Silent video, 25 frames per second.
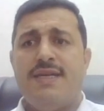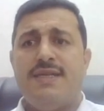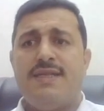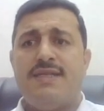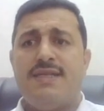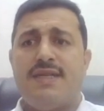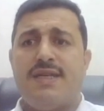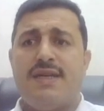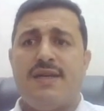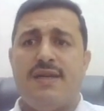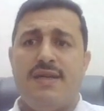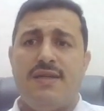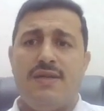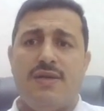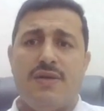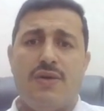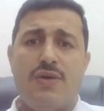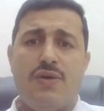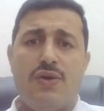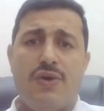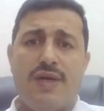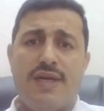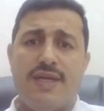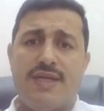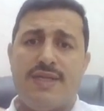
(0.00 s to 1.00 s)

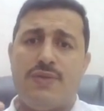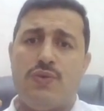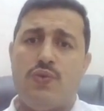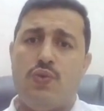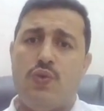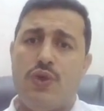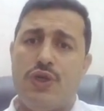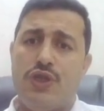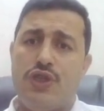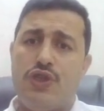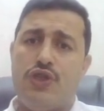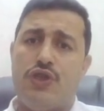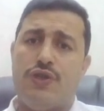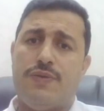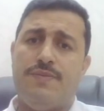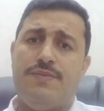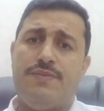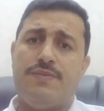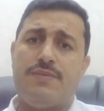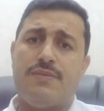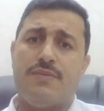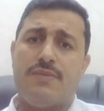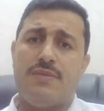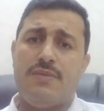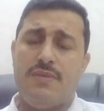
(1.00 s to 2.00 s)
secretagogues, which